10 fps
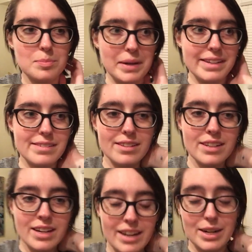spiced,
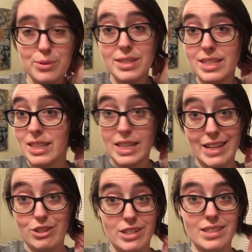and it was
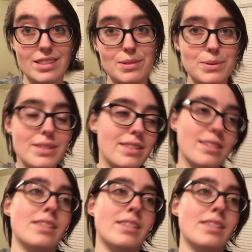delicious. It was,